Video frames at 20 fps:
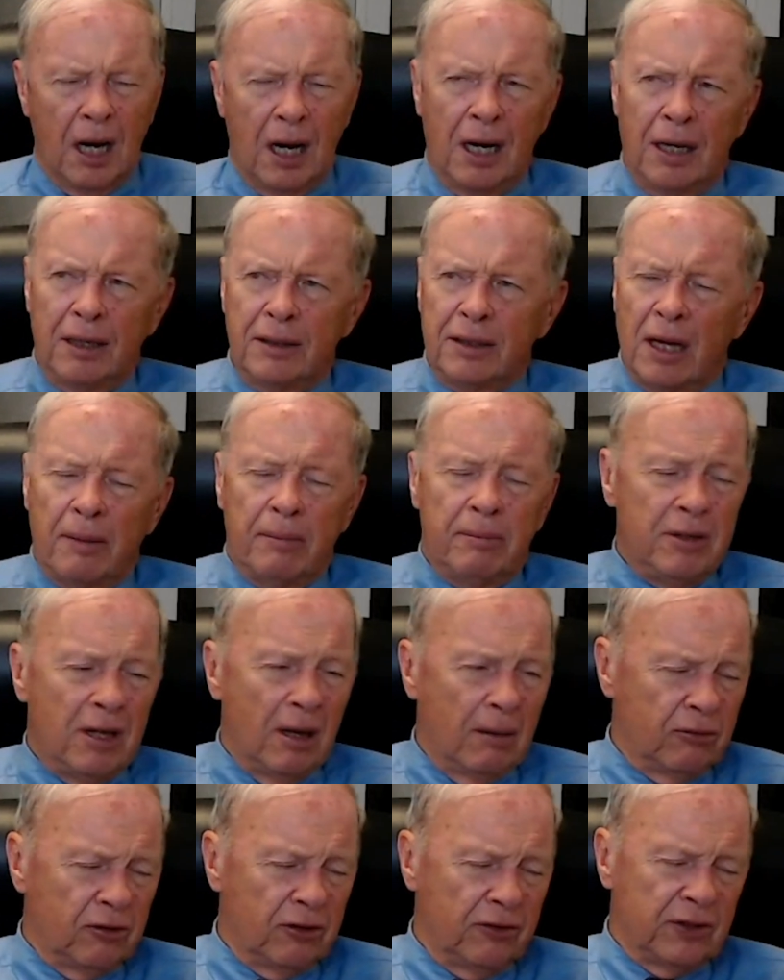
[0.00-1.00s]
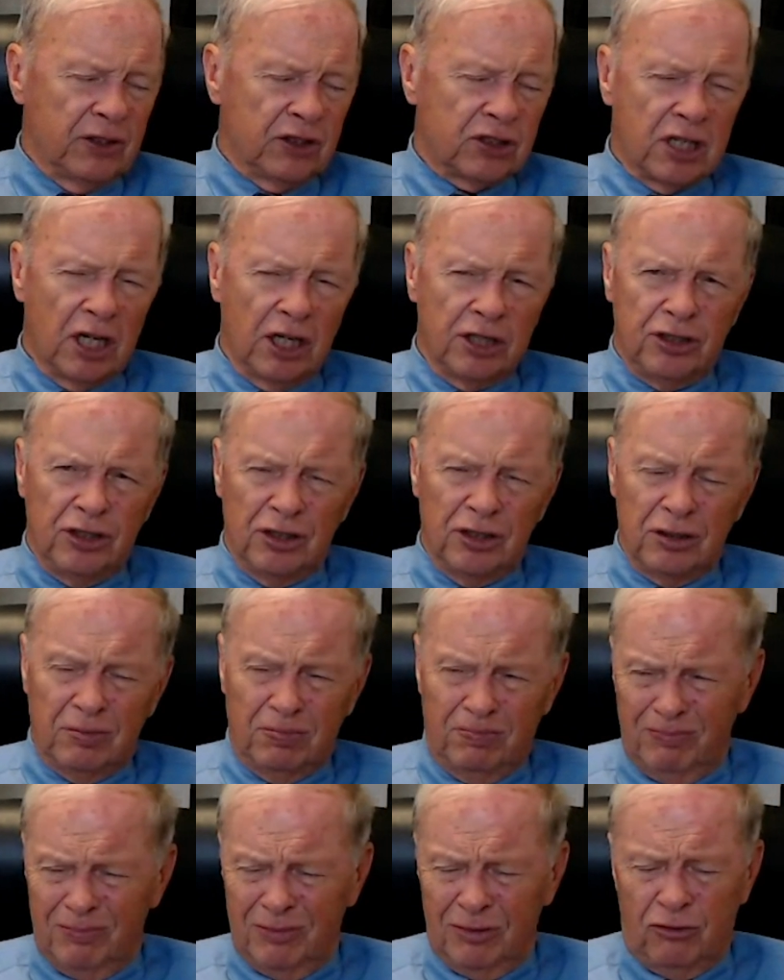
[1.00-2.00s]
Uh, a number of discussions
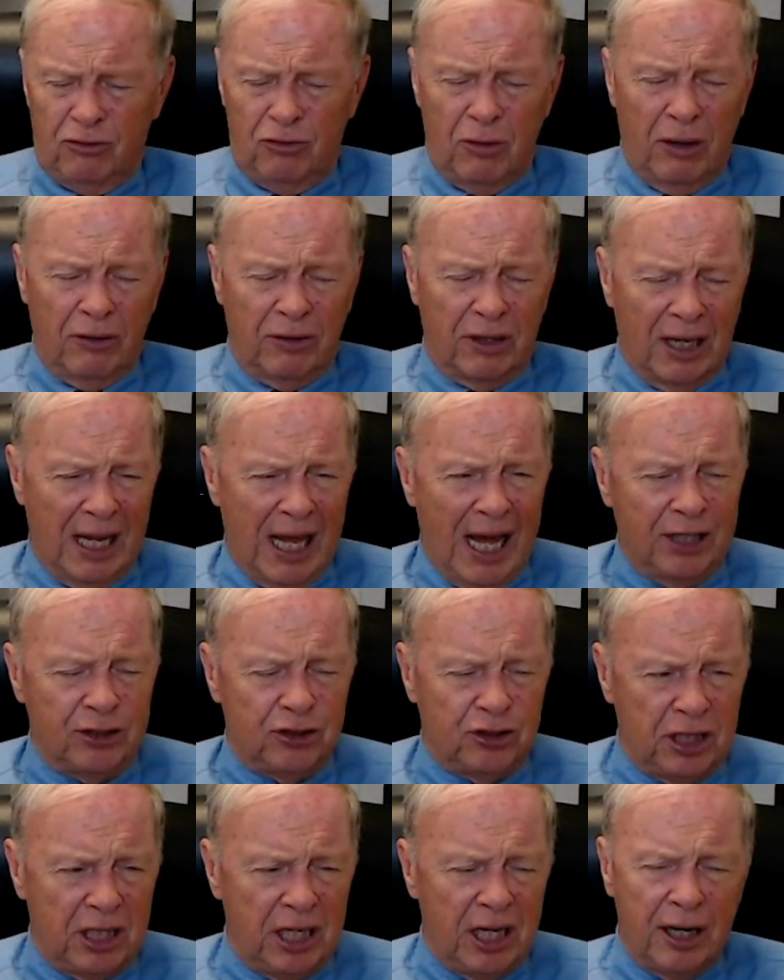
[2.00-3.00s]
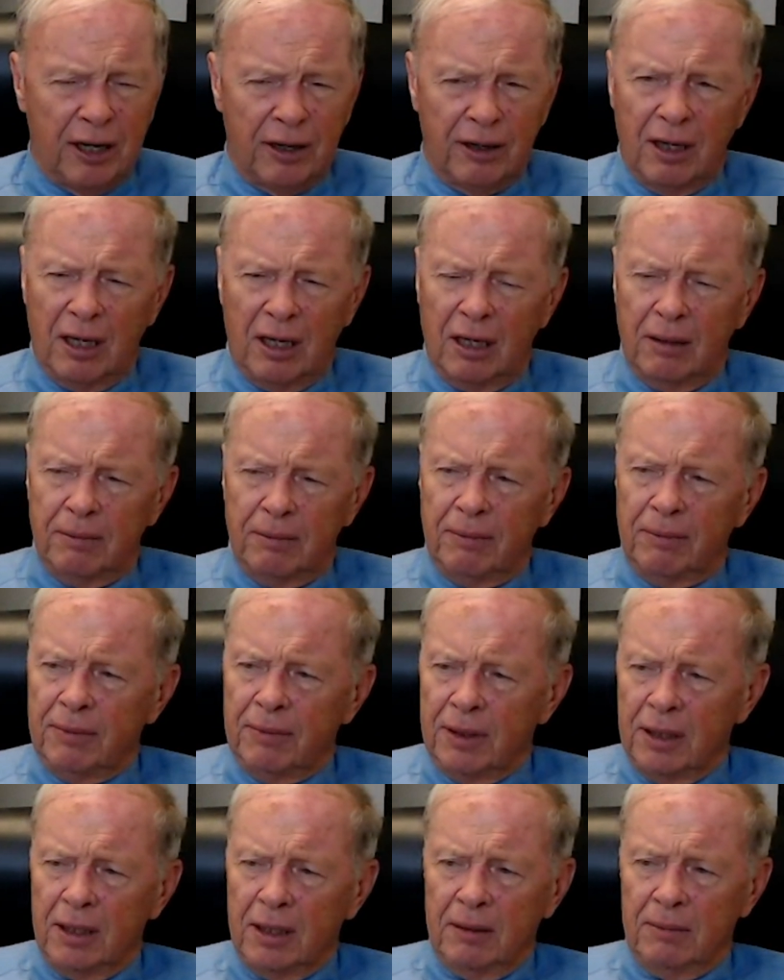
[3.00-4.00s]
throughout the last year. Um,
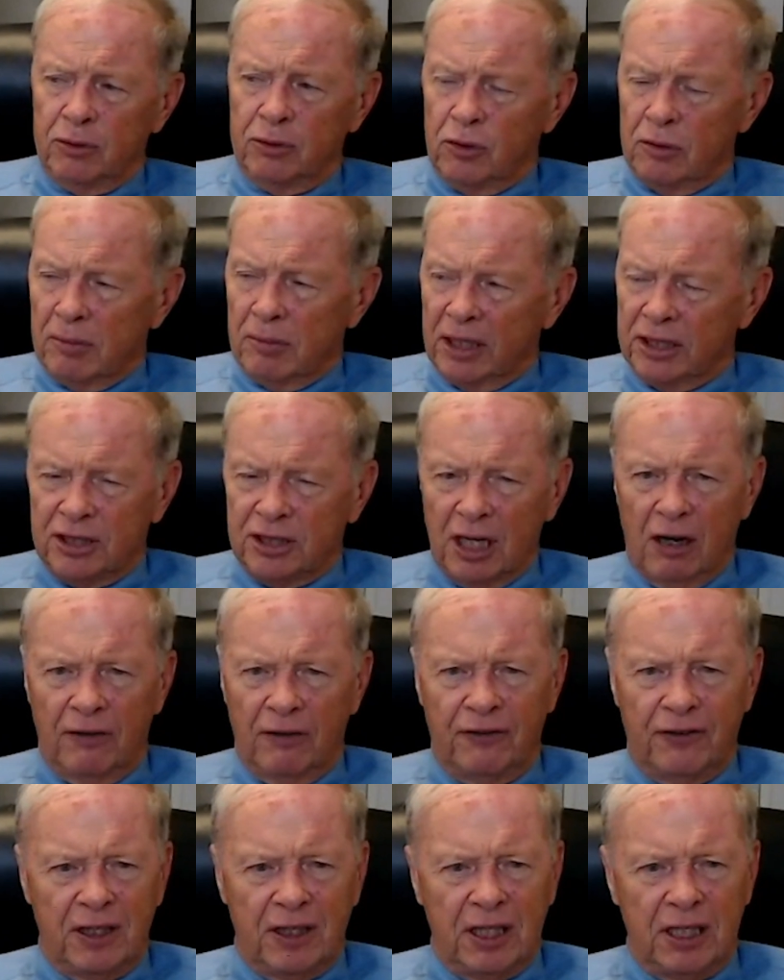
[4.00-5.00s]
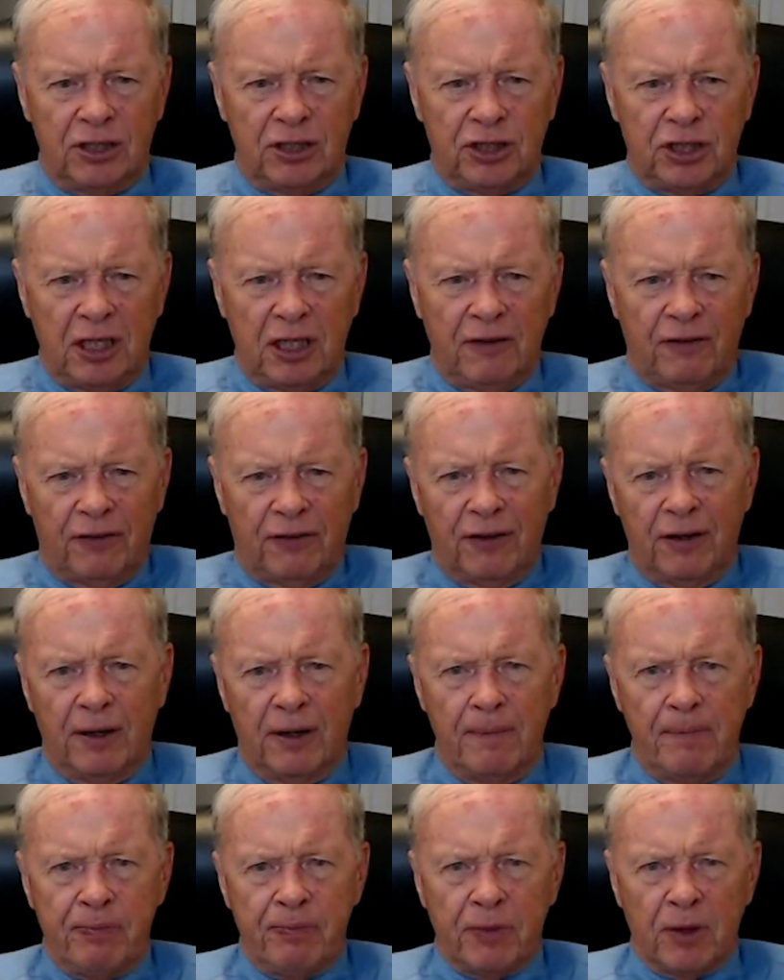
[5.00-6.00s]
to myself and the chief,
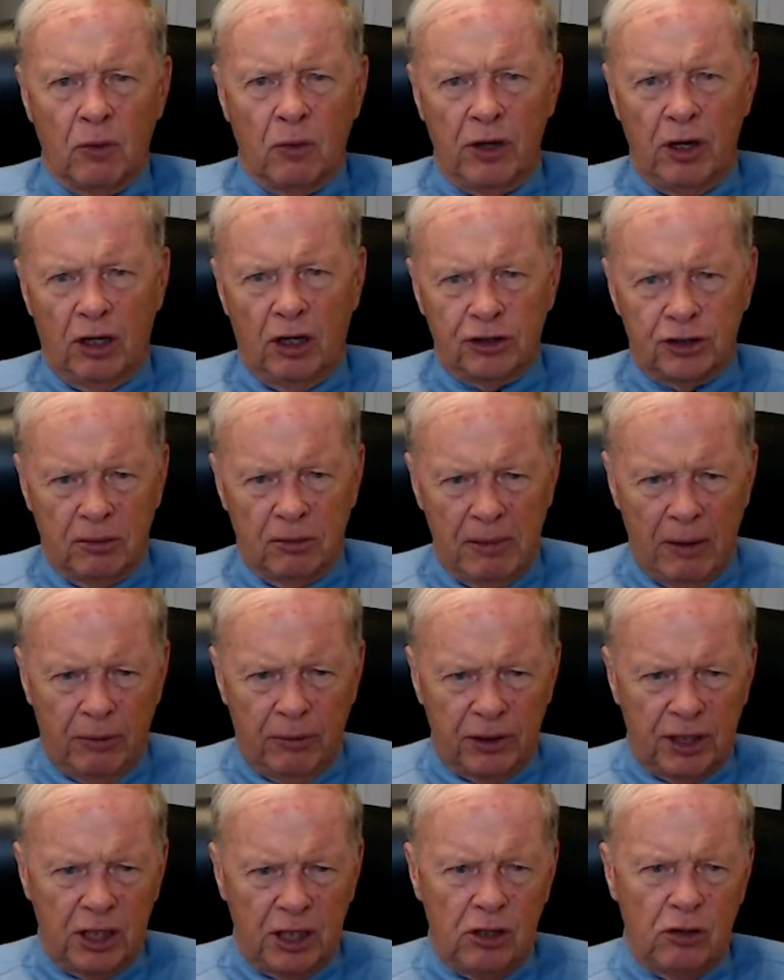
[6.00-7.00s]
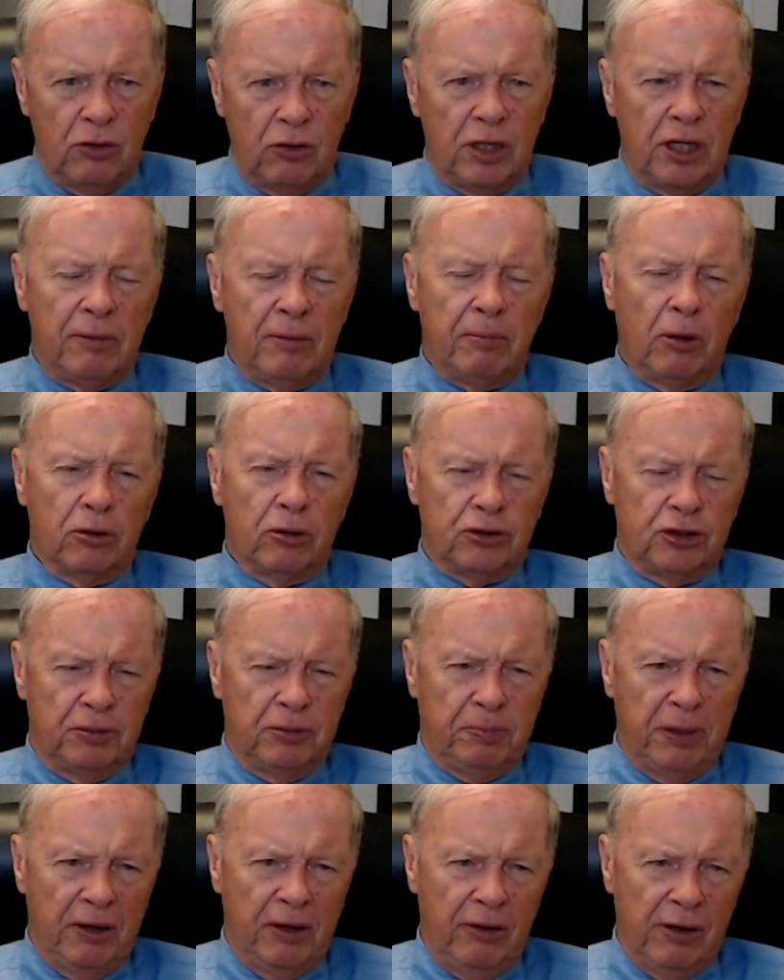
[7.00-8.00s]
we also met with the union, both
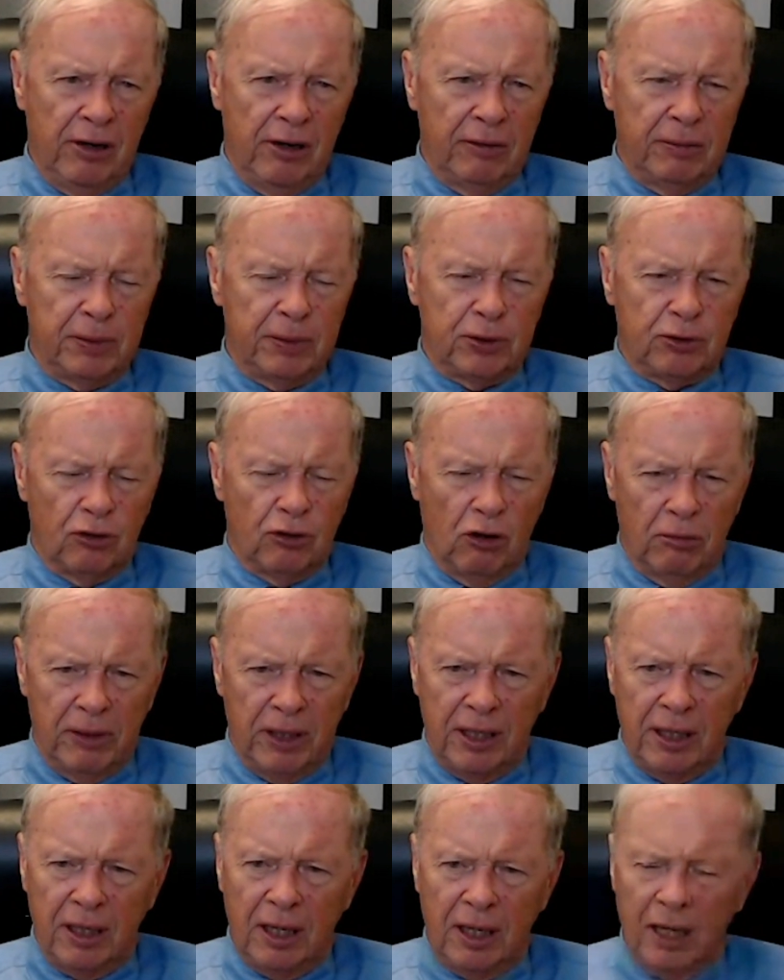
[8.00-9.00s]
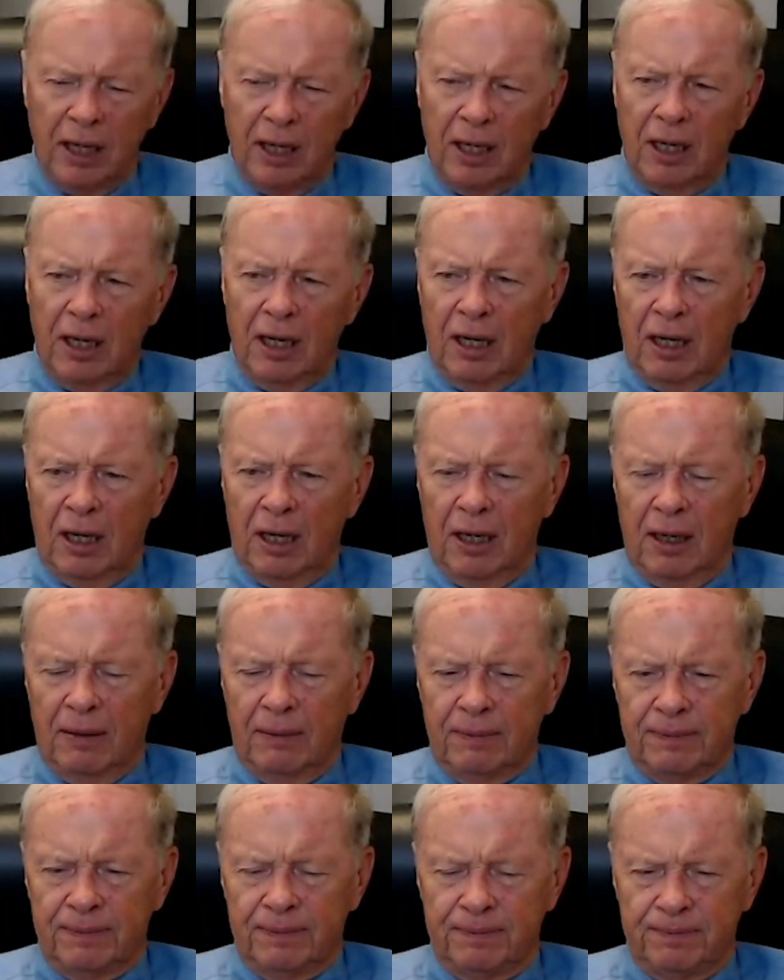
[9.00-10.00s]
superior and patrolmen,
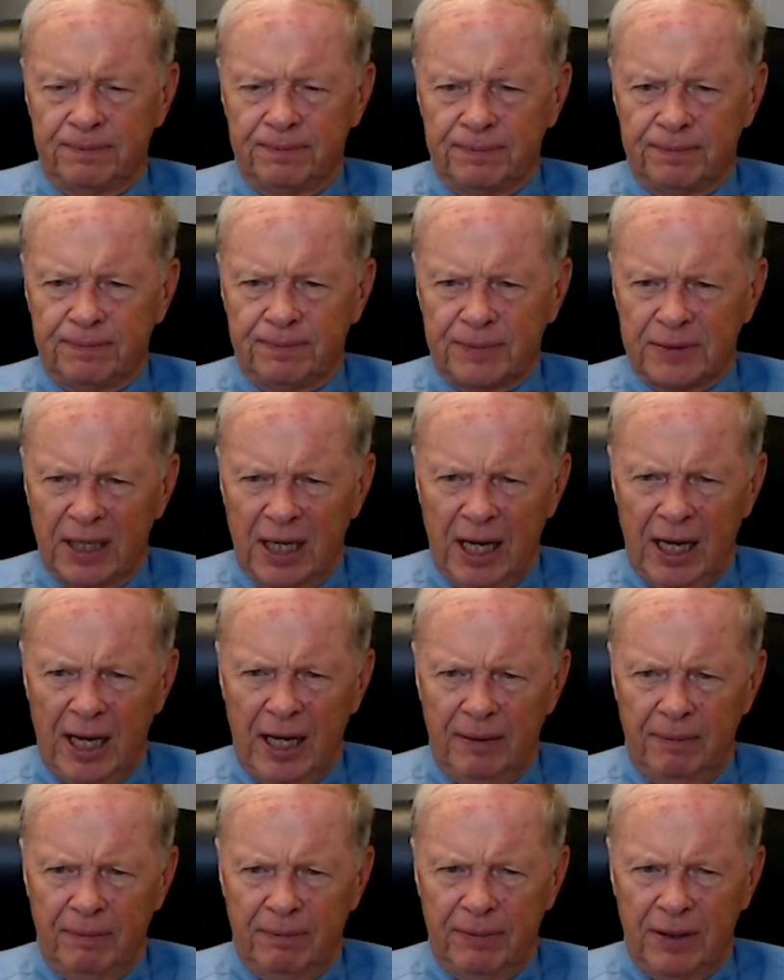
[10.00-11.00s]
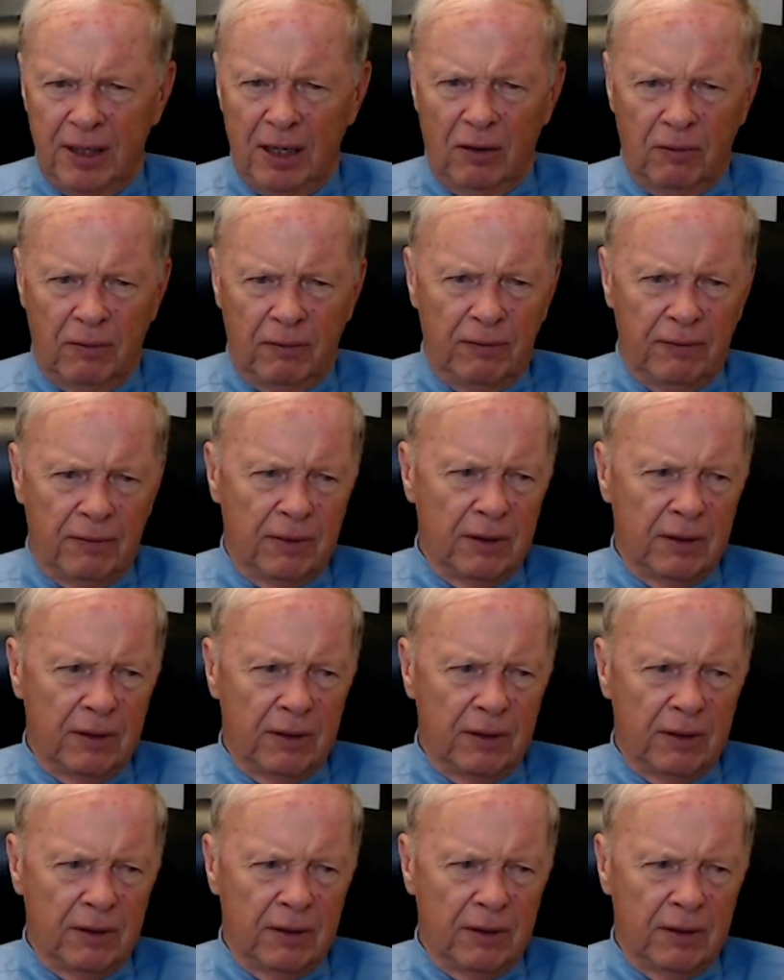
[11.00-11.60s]
um, and you know,